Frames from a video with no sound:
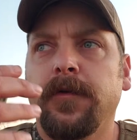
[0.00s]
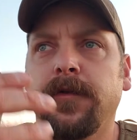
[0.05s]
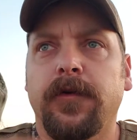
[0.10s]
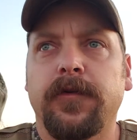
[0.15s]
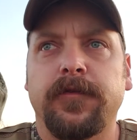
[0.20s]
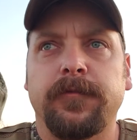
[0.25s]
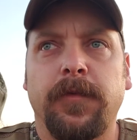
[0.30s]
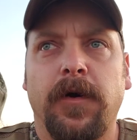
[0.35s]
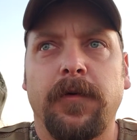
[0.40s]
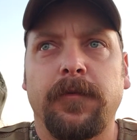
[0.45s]

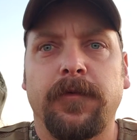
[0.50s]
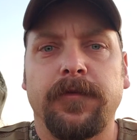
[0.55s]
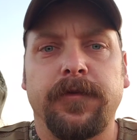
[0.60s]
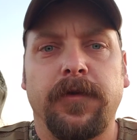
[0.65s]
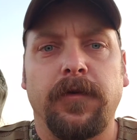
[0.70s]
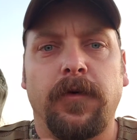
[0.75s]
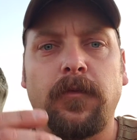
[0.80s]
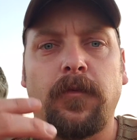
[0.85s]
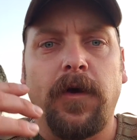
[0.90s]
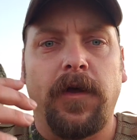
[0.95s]
those bubbles
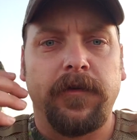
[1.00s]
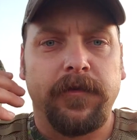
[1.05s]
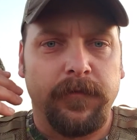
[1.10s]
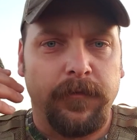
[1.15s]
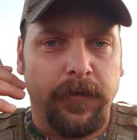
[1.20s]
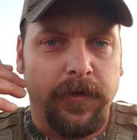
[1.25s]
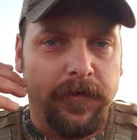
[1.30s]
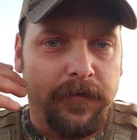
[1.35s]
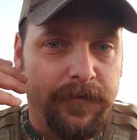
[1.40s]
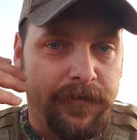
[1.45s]
on a west
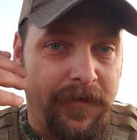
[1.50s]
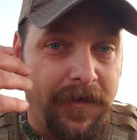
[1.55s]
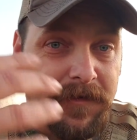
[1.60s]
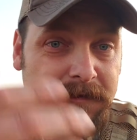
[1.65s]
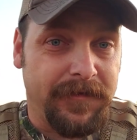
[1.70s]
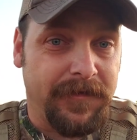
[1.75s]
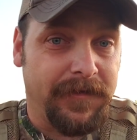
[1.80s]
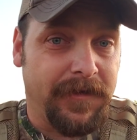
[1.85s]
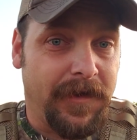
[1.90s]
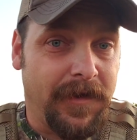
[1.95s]
wind
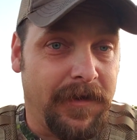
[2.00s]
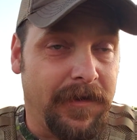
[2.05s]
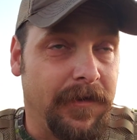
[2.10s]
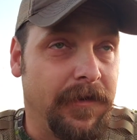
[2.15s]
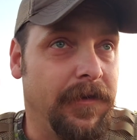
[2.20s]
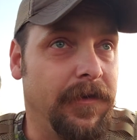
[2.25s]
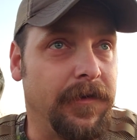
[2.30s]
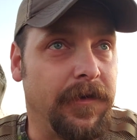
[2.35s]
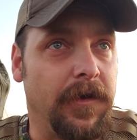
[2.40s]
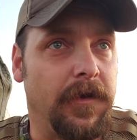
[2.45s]
facing that
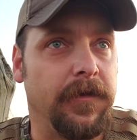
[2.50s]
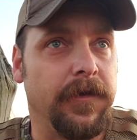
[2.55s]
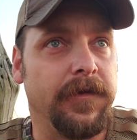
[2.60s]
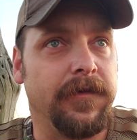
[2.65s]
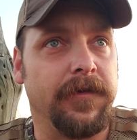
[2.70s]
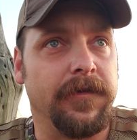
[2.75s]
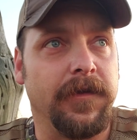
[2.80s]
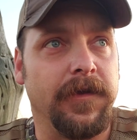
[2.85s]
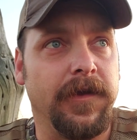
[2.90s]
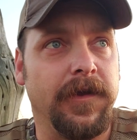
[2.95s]
gully
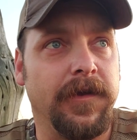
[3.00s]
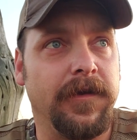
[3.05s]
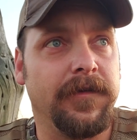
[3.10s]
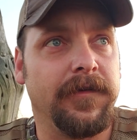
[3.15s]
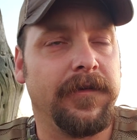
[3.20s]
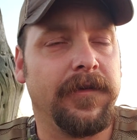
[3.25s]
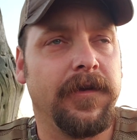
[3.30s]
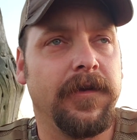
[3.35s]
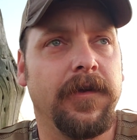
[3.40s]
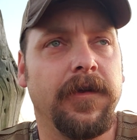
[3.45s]
to the
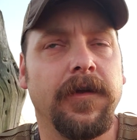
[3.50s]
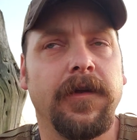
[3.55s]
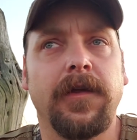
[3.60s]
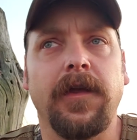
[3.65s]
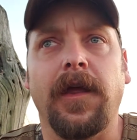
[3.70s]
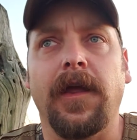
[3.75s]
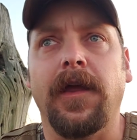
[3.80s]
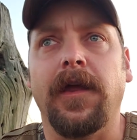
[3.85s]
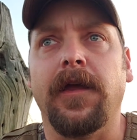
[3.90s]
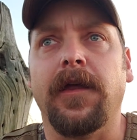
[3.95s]
east,
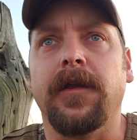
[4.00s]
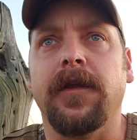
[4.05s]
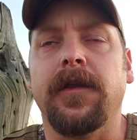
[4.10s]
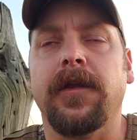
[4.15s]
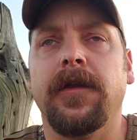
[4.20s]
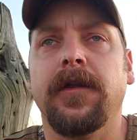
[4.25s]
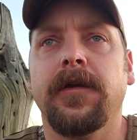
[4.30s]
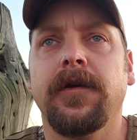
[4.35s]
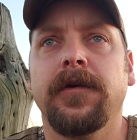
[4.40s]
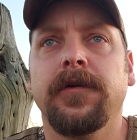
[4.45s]
and
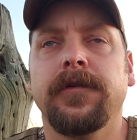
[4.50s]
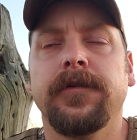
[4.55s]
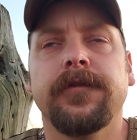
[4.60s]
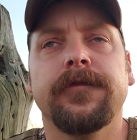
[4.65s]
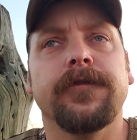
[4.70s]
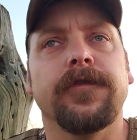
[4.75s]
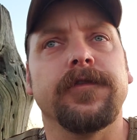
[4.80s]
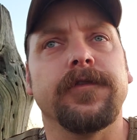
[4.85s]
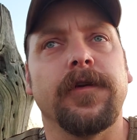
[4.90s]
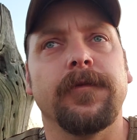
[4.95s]

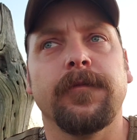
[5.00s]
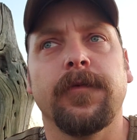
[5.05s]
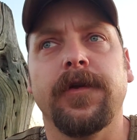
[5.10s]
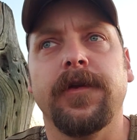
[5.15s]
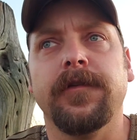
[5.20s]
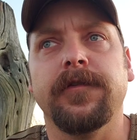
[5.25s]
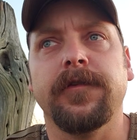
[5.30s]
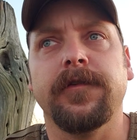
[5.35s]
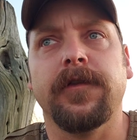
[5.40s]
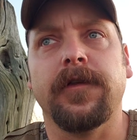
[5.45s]
for some
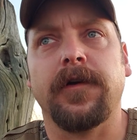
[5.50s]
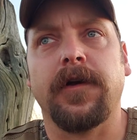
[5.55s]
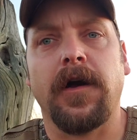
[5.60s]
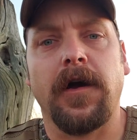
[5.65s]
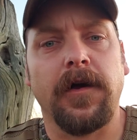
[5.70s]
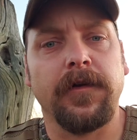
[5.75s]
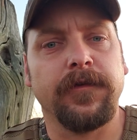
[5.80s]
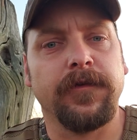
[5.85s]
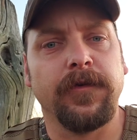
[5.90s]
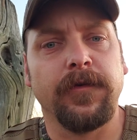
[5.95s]
reason the
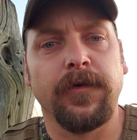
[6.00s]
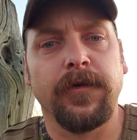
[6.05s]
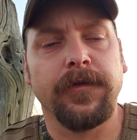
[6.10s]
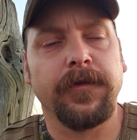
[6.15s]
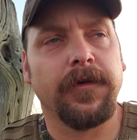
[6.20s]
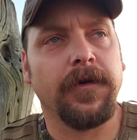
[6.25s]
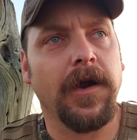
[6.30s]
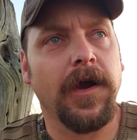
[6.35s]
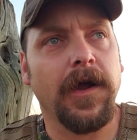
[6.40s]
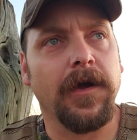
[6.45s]
contour of the
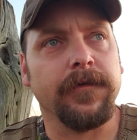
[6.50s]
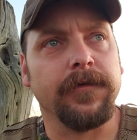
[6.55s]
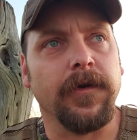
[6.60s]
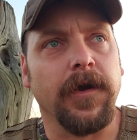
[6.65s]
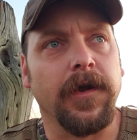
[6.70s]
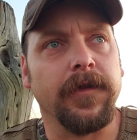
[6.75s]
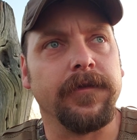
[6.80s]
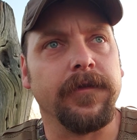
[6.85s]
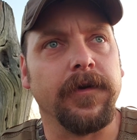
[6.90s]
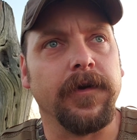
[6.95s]
ground
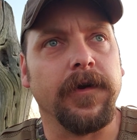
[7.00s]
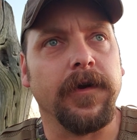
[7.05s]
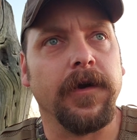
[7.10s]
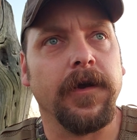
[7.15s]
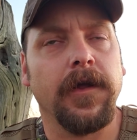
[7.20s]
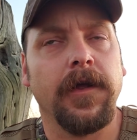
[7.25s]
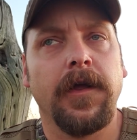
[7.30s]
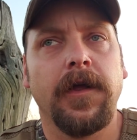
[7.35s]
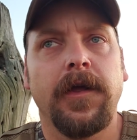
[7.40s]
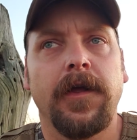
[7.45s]
right there,
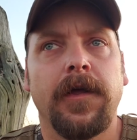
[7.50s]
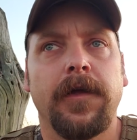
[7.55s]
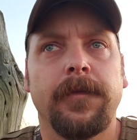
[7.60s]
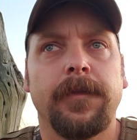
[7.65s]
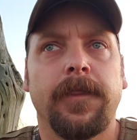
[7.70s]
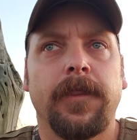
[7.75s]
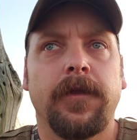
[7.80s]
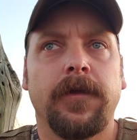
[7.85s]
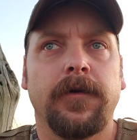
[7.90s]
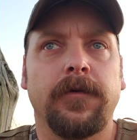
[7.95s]

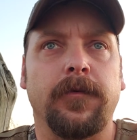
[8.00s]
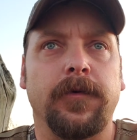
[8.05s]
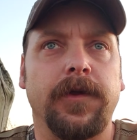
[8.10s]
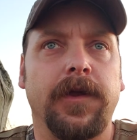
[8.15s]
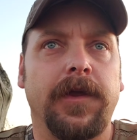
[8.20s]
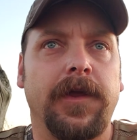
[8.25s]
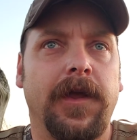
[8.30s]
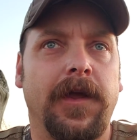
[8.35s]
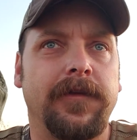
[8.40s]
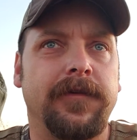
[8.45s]
when
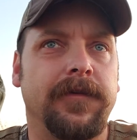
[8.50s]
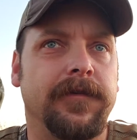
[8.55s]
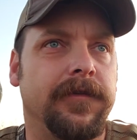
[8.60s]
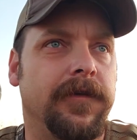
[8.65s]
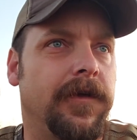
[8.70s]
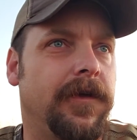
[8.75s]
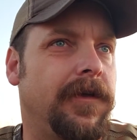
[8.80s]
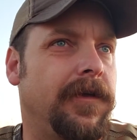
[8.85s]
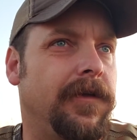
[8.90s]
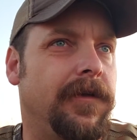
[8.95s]
it catches
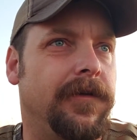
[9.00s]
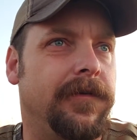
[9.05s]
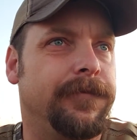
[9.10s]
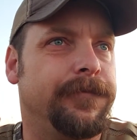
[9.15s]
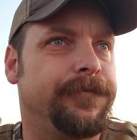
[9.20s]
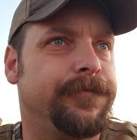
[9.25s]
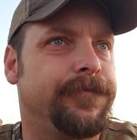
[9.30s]
like a